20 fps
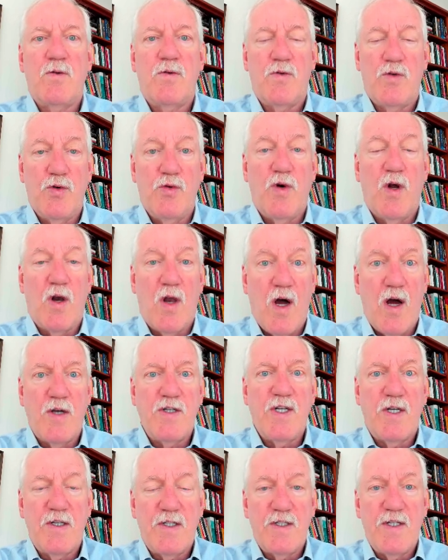to a
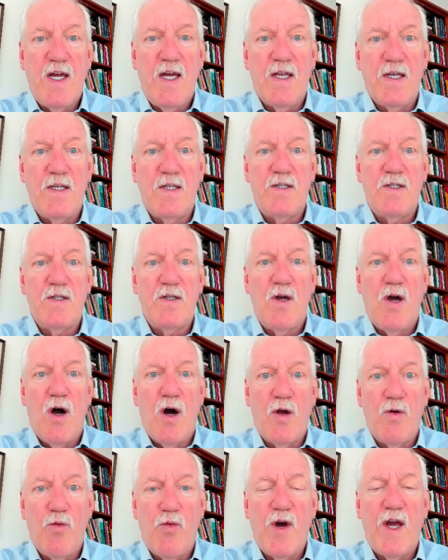large extent
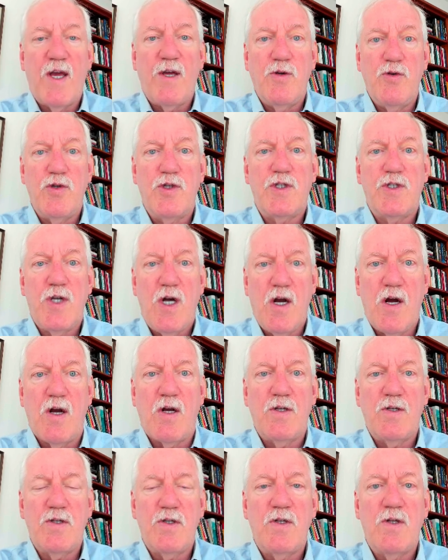on where you
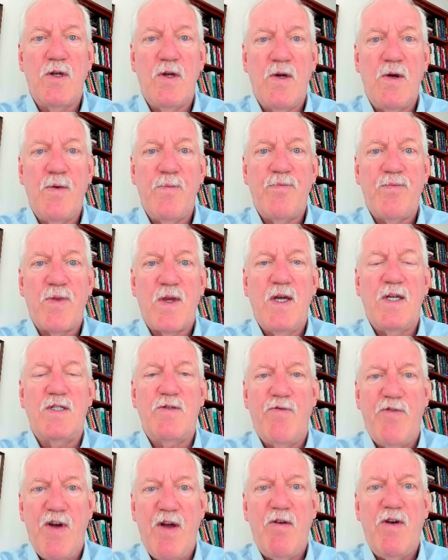start, it's
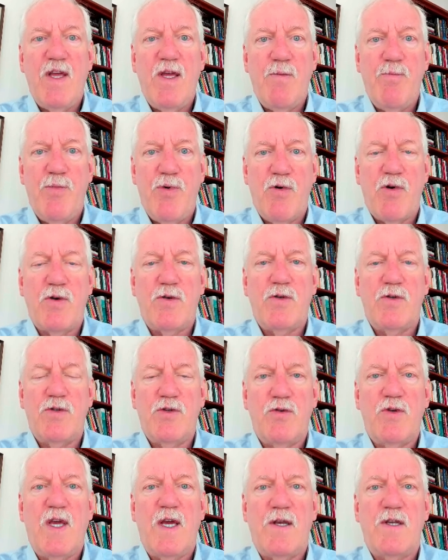very important
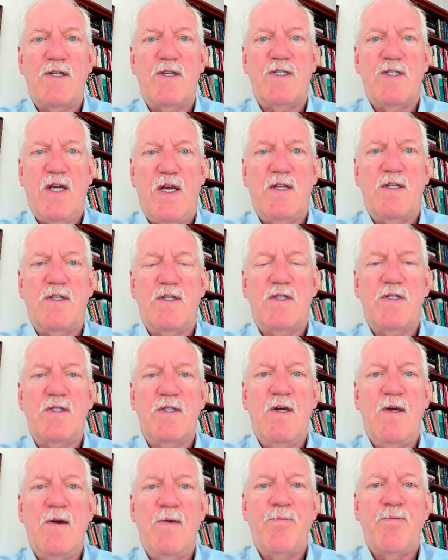to get a sense
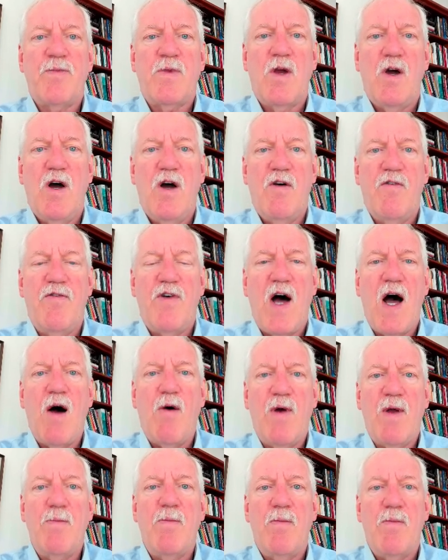of
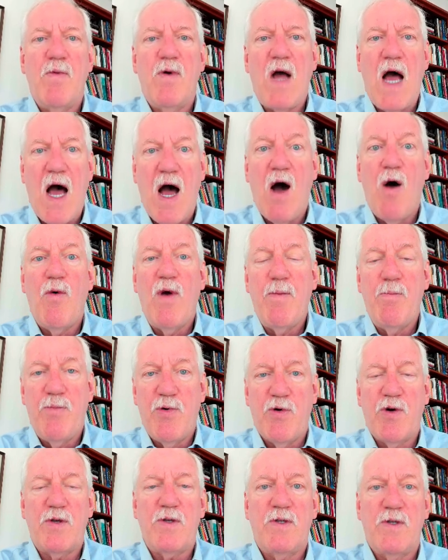how
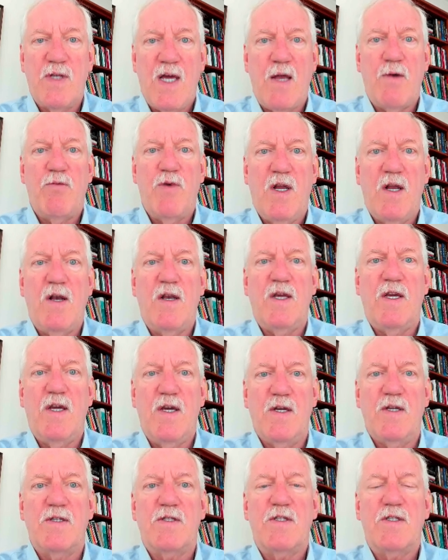important that really
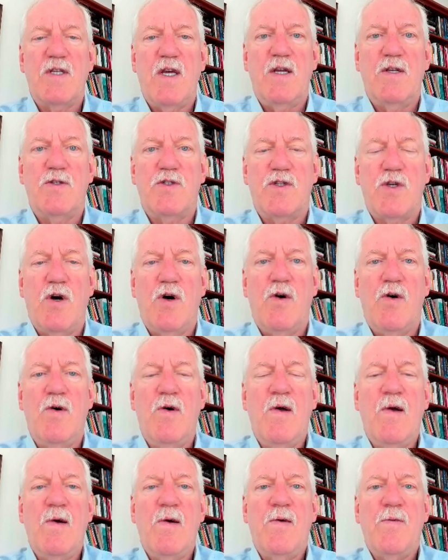is. And so
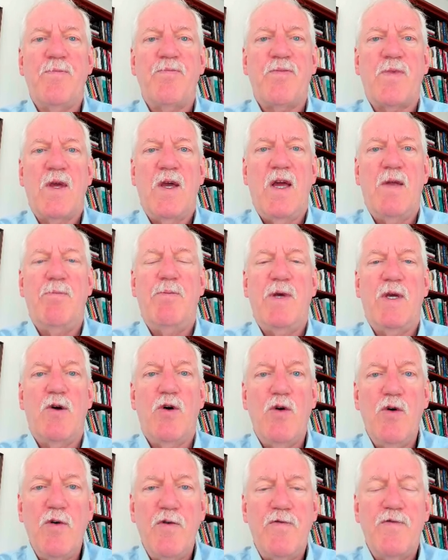it
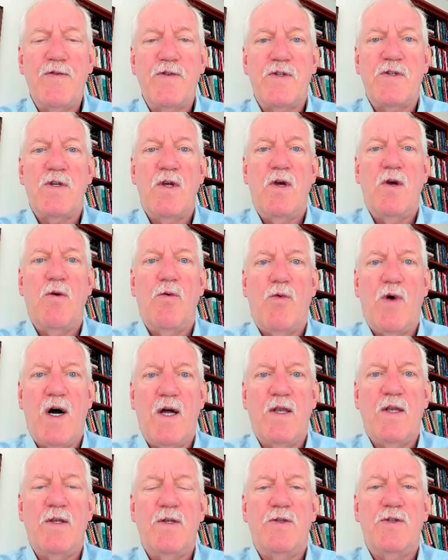behooves
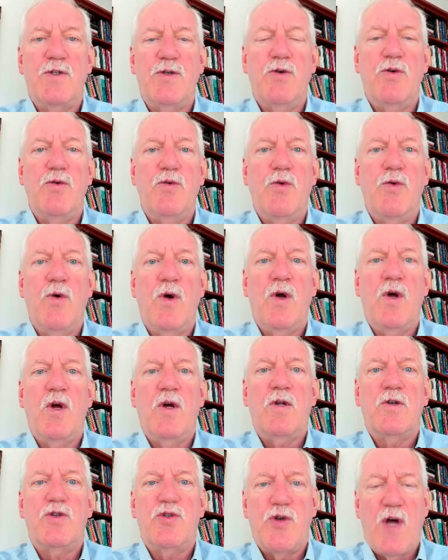one to
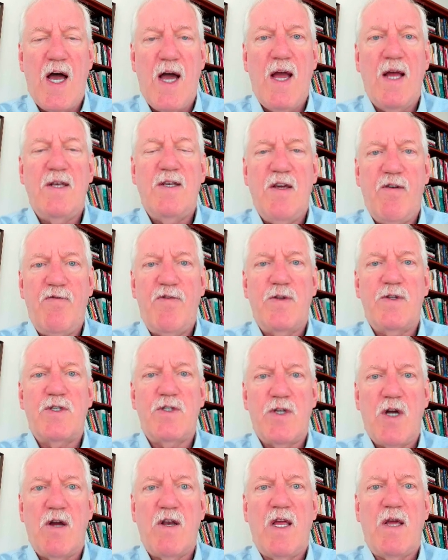try different
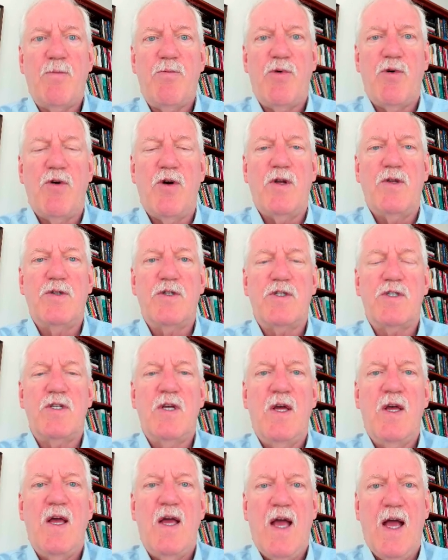starting points
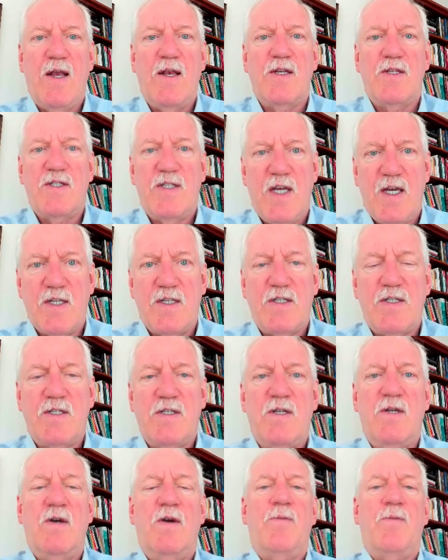and assess